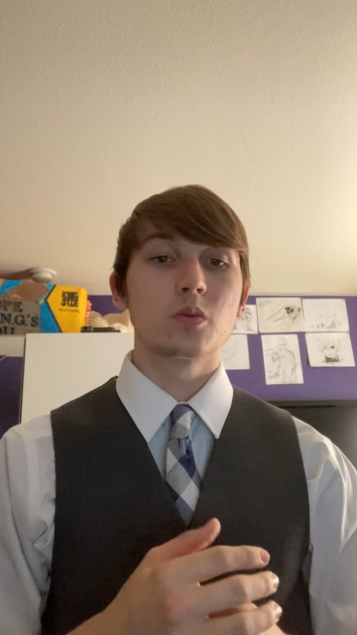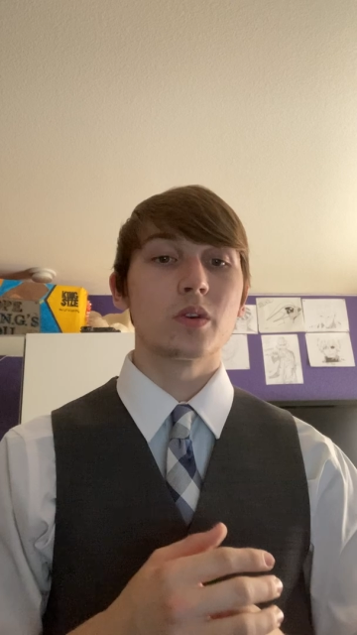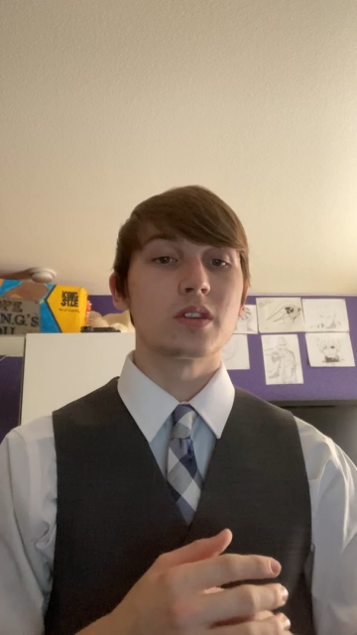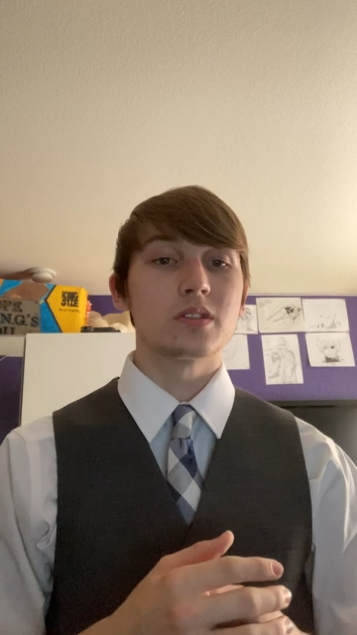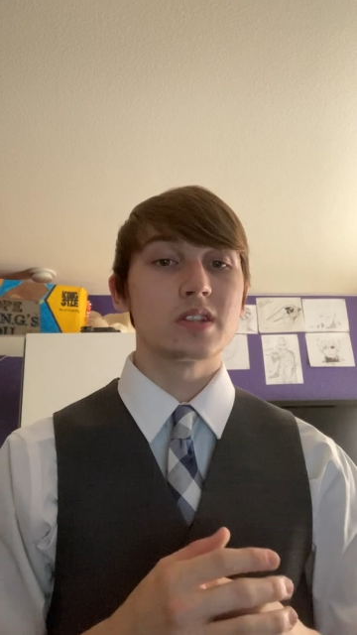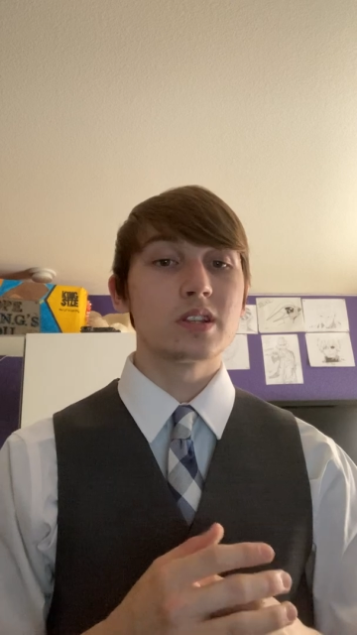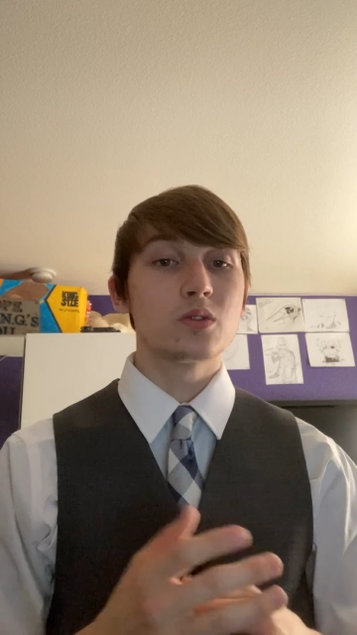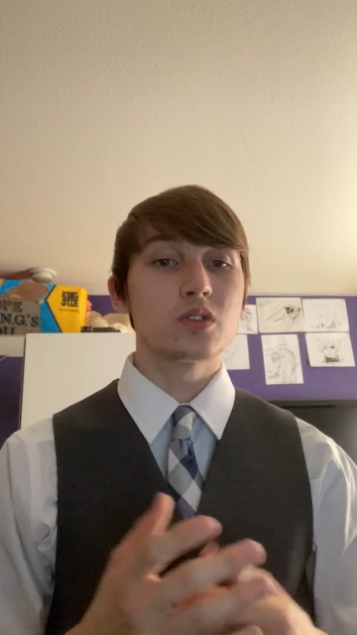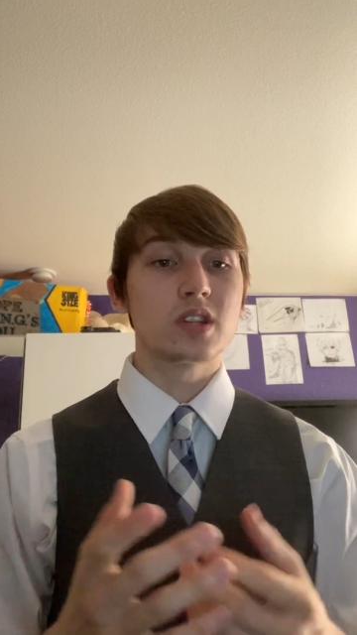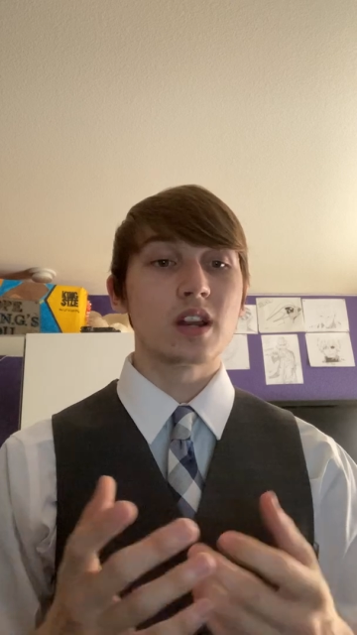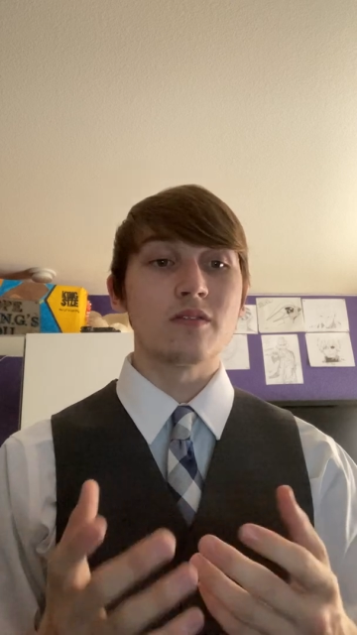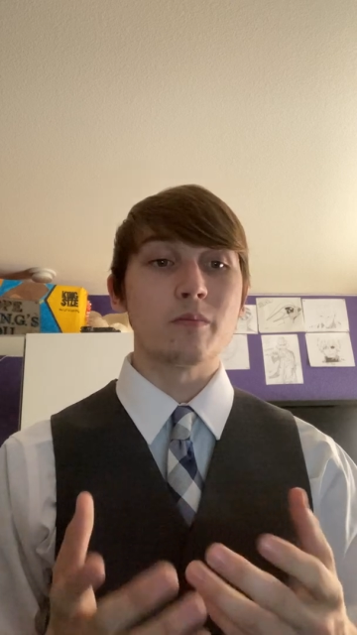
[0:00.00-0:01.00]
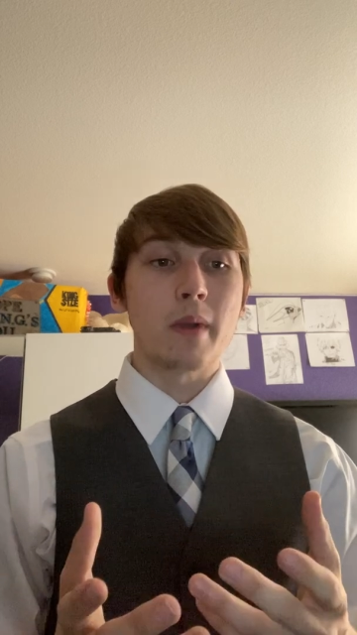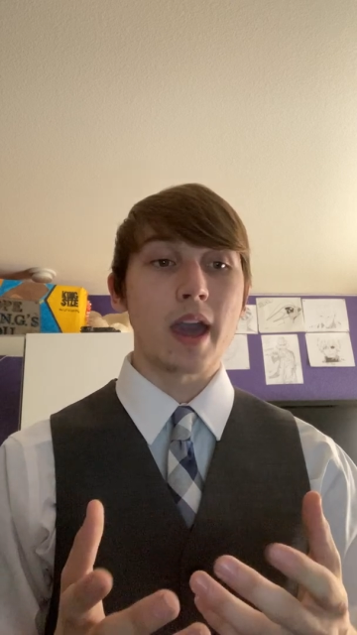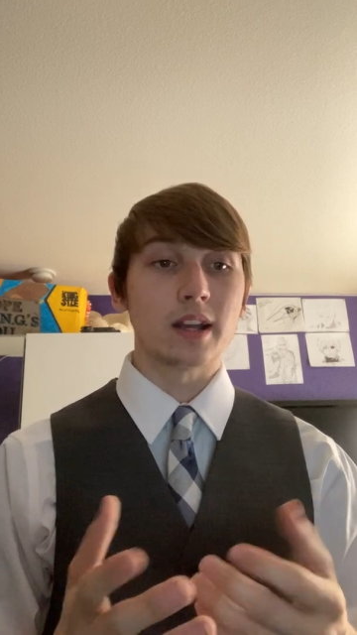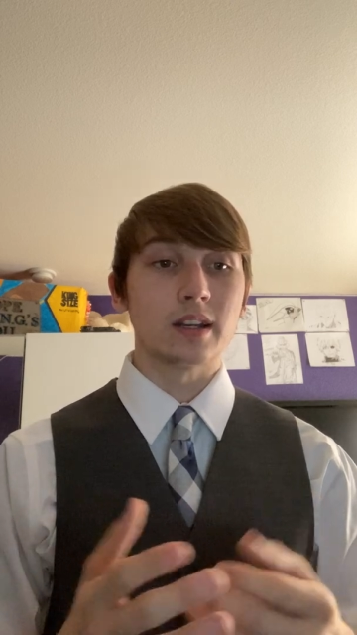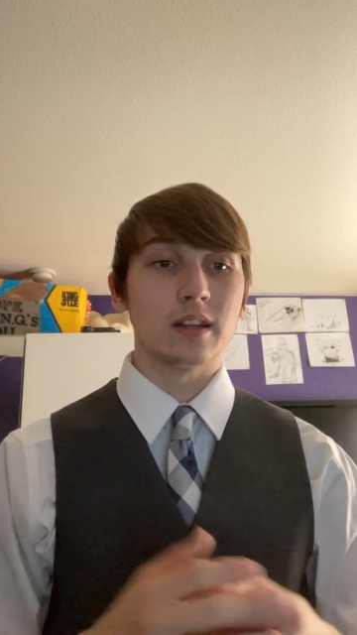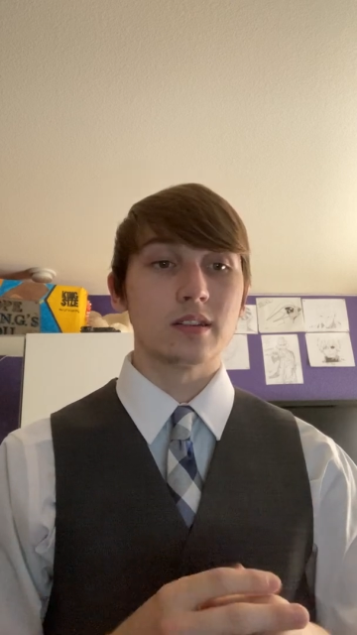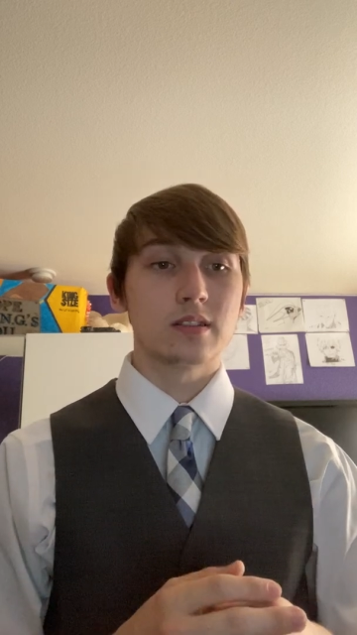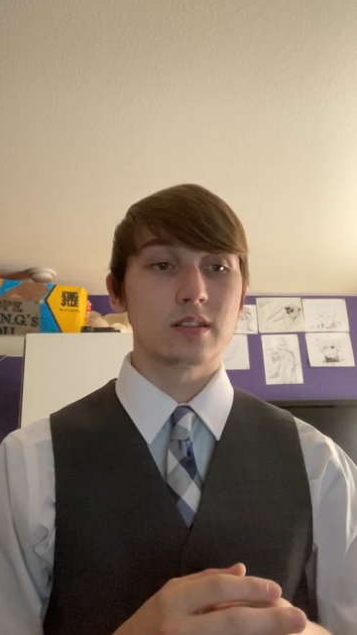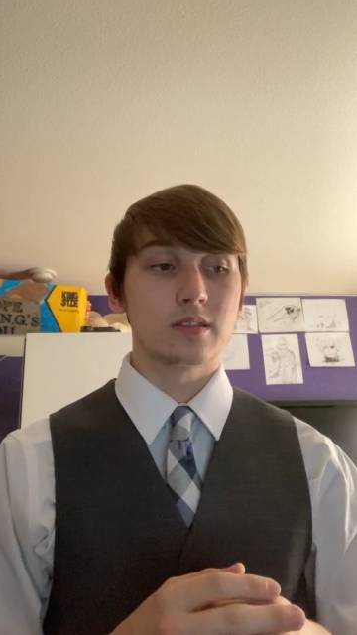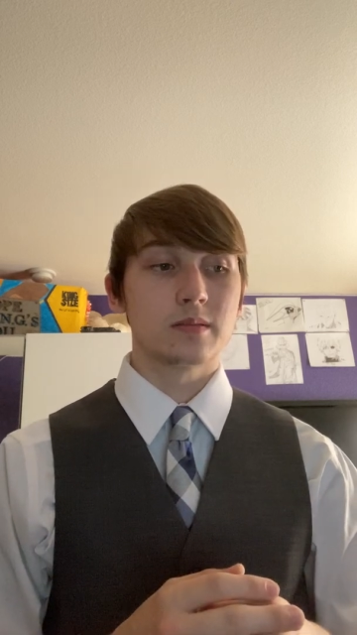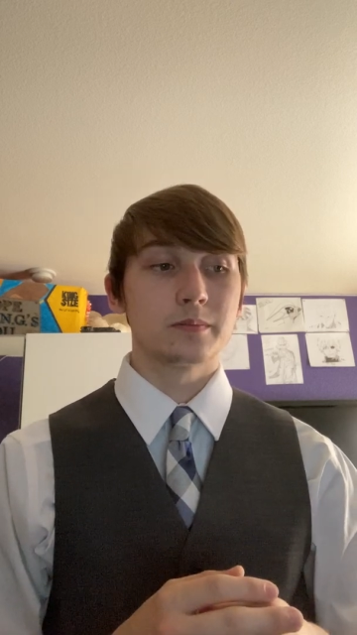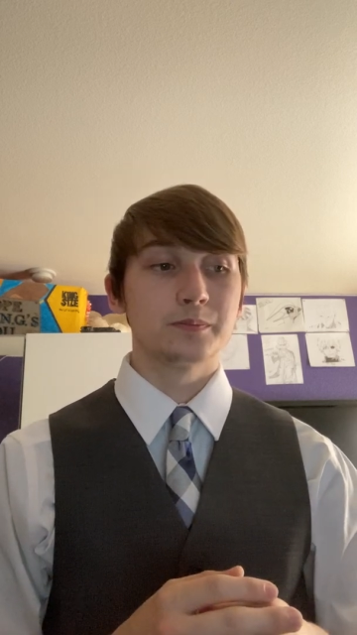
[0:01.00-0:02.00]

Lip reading: with a single set of magnets.